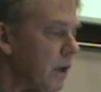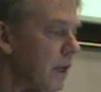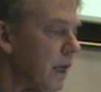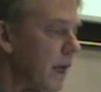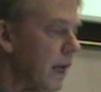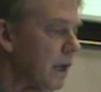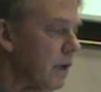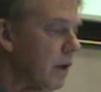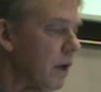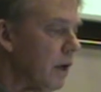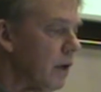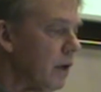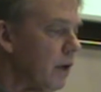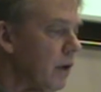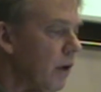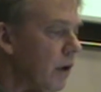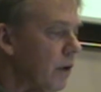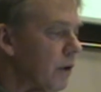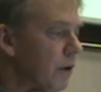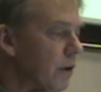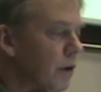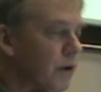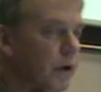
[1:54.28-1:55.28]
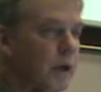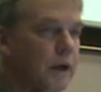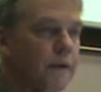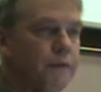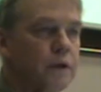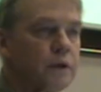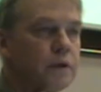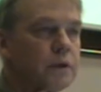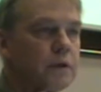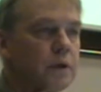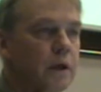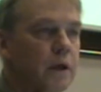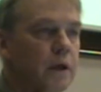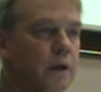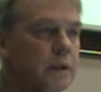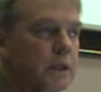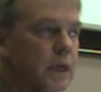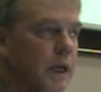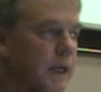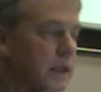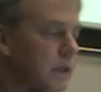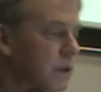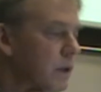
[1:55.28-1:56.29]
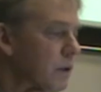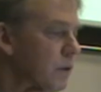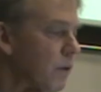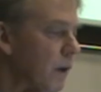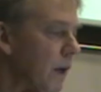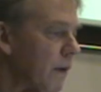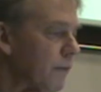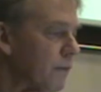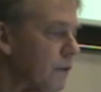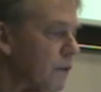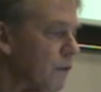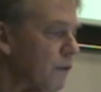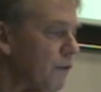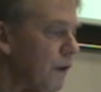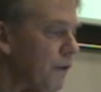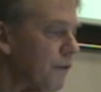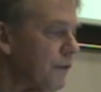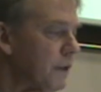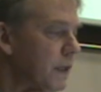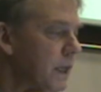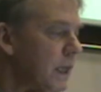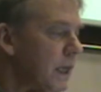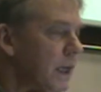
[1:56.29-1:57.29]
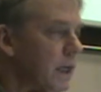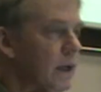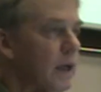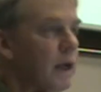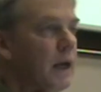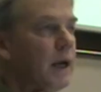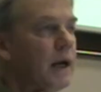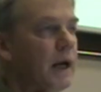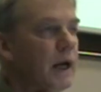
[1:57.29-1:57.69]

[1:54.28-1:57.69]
again longer if you start at 12 to 15.